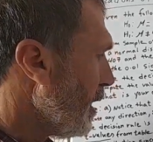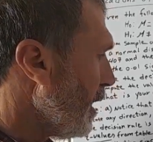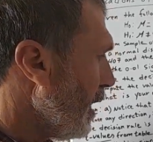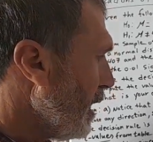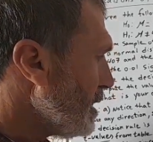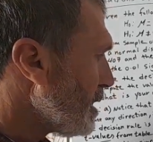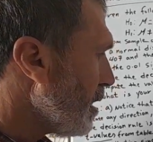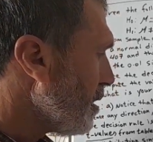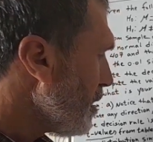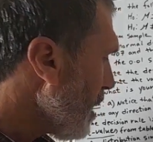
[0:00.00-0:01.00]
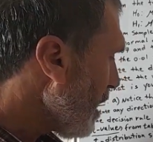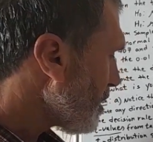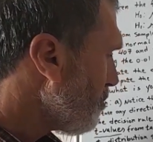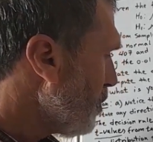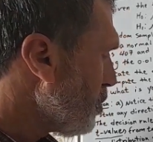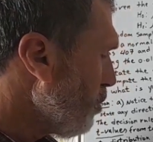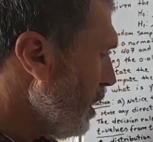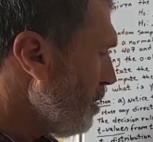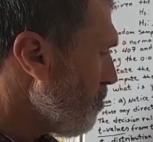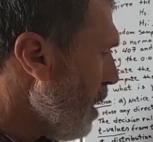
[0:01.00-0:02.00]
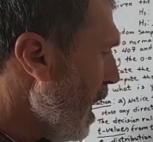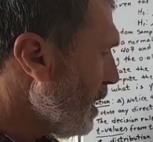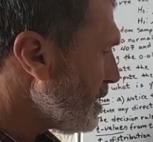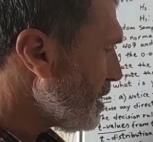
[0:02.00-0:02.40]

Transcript: is not between minus